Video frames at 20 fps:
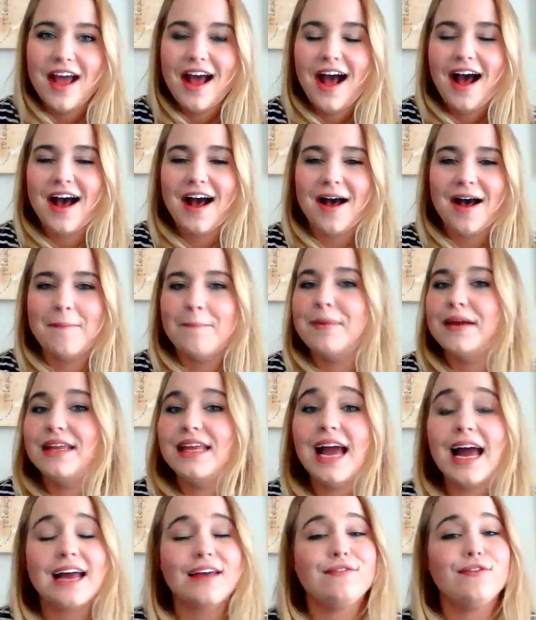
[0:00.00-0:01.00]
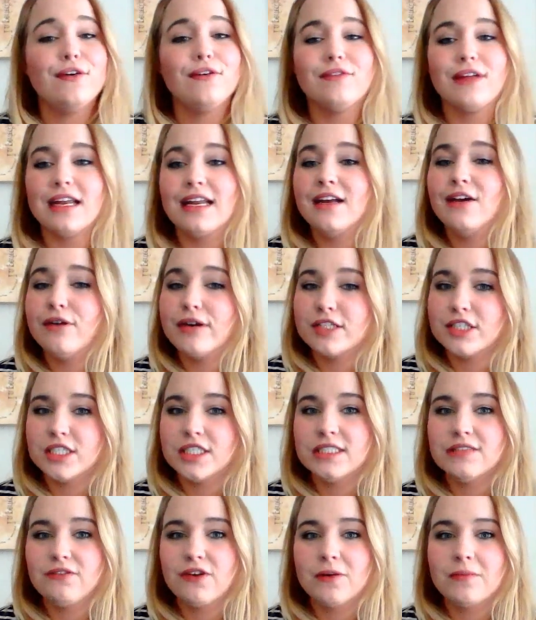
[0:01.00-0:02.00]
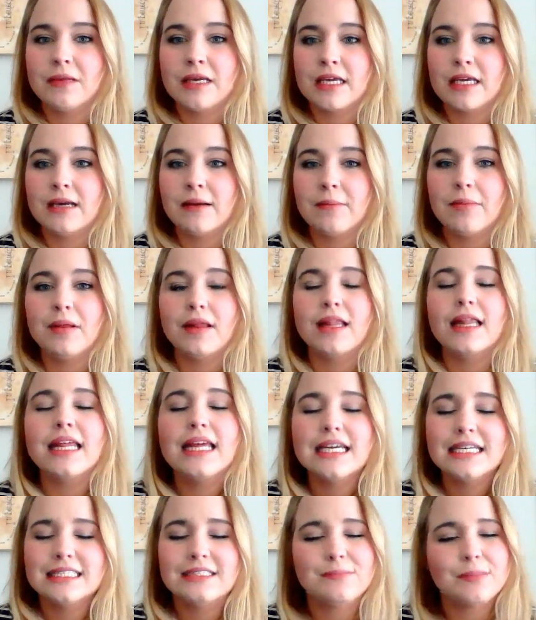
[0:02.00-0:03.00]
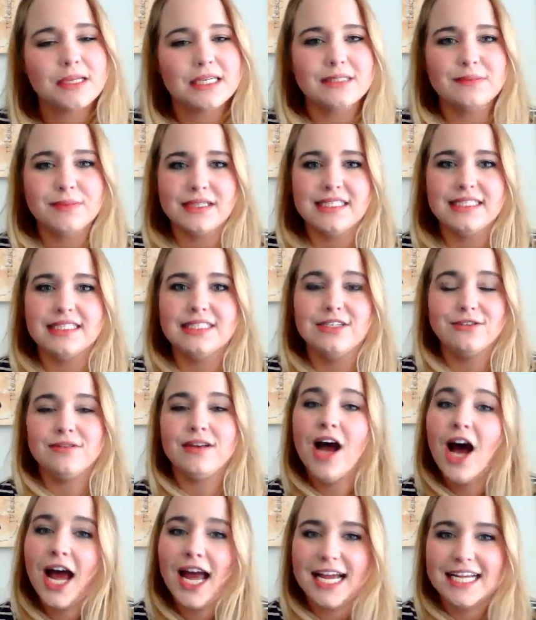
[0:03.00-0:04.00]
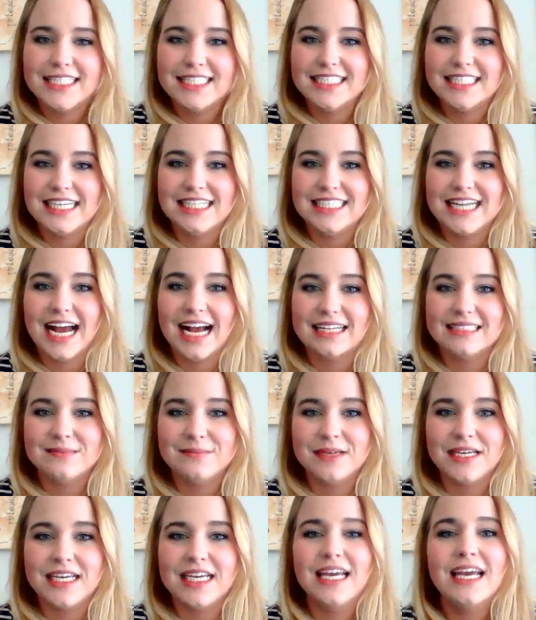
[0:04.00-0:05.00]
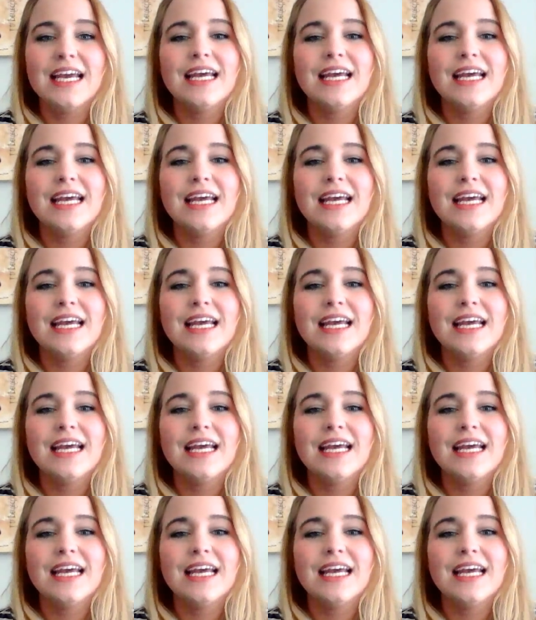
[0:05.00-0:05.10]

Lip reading: But yeah, if you have any questions for me, please do not hesitate to ask me.